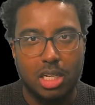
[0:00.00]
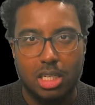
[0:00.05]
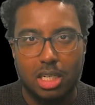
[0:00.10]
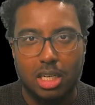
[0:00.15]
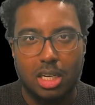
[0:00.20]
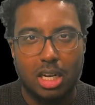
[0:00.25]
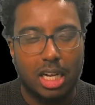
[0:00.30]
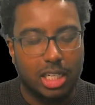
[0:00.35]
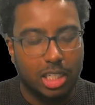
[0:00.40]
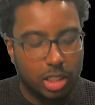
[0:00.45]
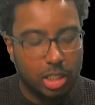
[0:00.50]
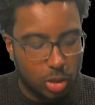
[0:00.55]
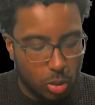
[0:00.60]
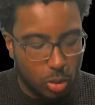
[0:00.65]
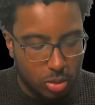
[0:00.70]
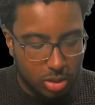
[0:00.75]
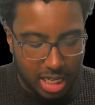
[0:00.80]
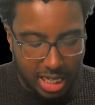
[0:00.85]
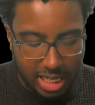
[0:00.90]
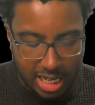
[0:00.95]
Like, you don't
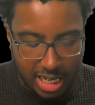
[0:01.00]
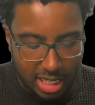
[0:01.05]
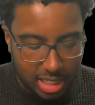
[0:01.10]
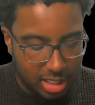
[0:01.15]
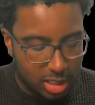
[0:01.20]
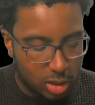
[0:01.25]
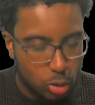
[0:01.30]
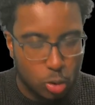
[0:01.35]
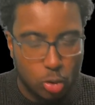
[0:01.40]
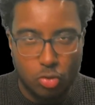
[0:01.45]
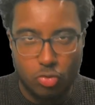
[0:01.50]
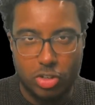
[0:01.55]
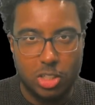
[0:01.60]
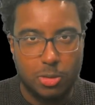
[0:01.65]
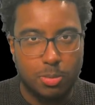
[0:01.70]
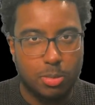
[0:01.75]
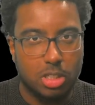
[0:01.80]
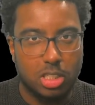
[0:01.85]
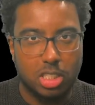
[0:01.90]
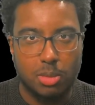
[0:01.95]
take any sort of
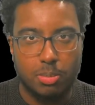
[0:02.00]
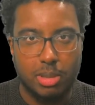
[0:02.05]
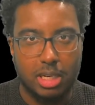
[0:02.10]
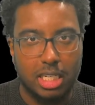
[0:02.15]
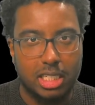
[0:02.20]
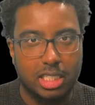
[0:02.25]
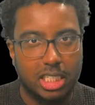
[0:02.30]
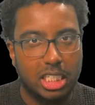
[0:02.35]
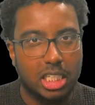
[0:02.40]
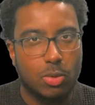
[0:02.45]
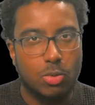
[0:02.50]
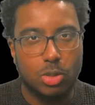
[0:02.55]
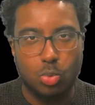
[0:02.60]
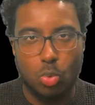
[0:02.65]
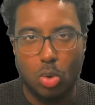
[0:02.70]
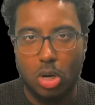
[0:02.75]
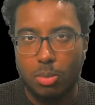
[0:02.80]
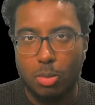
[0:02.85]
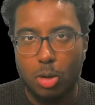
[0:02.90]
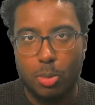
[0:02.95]
responsibility. There was
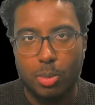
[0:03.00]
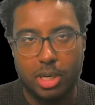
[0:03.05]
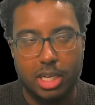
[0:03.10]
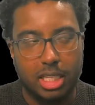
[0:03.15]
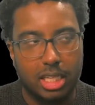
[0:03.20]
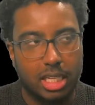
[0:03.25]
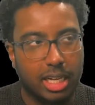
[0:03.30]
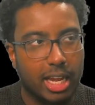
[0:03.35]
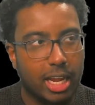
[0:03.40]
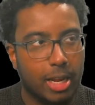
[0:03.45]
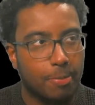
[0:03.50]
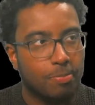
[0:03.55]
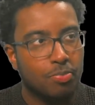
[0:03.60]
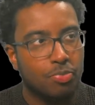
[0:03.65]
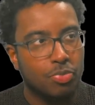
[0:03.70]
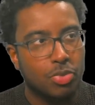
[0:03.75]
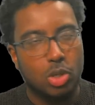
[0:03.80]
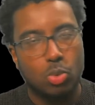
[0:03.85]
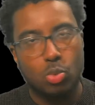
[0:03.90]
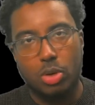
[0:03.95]
one moment in the game,
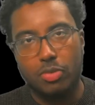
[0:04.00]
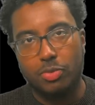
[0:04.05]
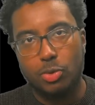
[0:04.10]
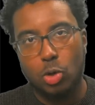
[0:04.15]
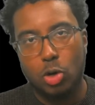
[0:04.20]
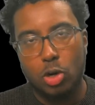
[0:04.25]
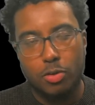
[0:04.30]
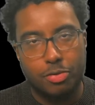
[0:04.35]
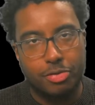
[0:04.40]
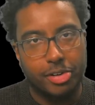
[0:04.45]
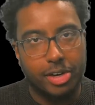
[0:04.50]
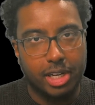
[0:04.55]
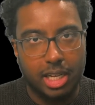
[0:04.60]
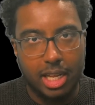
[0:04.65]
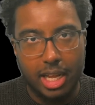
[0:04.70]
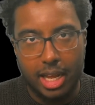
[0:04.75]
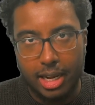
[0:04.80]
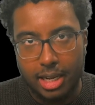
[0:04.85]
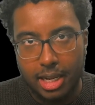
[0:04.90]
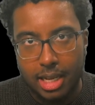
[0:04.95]
we've got a free
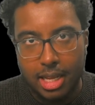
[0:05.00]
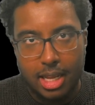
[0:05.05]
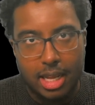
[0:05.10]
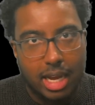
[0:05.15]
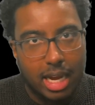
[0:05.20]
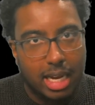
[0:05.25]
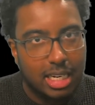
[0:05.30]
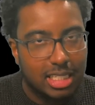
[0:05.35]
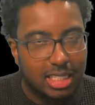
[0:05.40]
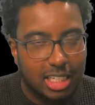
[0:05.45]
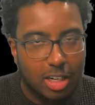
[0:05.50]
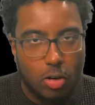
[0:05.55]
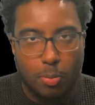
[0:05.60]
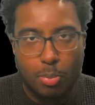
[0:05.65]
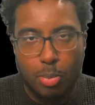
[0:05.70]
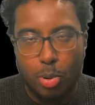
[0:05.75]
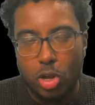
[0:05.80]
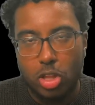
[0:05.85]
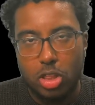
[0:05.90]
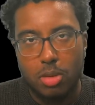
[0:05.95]
kick, and instead of
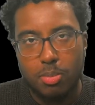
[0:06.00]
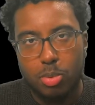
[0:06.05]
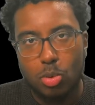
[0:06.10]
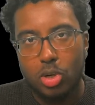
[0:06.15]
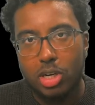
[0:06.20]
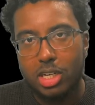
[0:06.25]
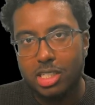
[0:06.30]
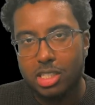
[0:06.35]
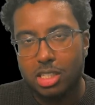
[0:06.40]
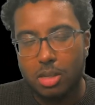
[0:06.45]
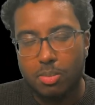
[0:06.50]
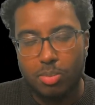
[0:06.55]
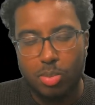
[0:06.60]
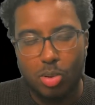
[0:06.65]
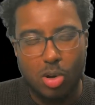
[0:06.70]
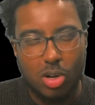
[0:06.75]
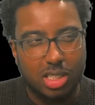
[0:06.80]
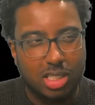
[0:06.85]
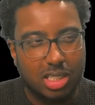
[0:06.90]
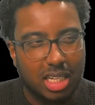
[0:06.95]
putting the ball into the
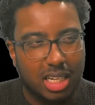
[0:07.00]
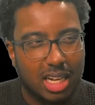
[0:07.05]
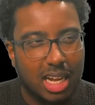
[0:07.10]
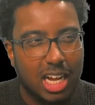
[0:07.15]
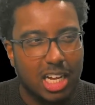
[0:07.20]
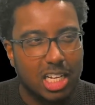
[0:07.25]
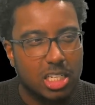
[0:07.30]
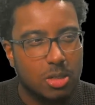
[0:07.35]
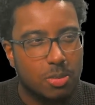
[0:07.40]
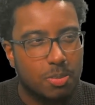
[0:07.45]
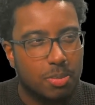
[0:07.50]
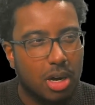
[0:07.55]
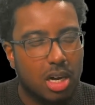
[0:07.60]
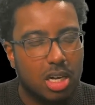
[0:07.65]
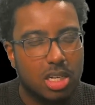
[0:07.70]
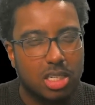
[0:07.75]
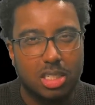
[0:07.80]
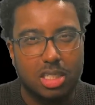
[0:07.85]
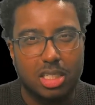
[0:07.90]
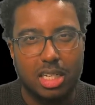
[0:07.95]
box, the guys
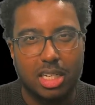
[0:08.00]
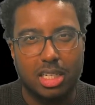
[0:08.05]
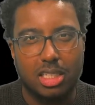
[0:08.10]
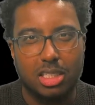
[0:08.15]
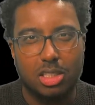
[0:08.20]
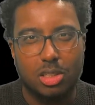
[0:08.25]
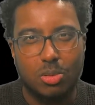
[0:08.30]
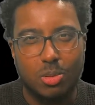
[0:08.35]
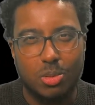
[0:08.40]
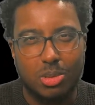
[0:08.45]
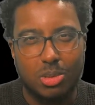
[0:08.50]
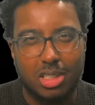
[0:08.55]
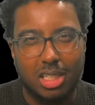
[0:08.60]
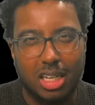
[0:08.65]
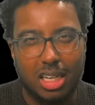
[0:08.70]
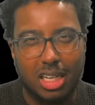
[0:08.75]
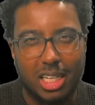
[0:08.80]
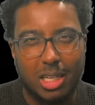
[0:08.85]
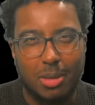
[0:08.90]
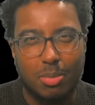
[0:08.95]
passed it to
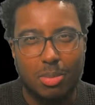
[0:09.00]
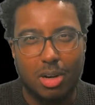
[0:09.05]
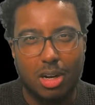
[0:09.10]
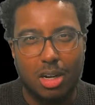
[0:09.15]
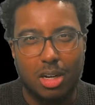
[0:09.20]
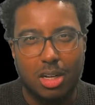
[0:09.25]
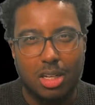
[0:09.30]
Saliba.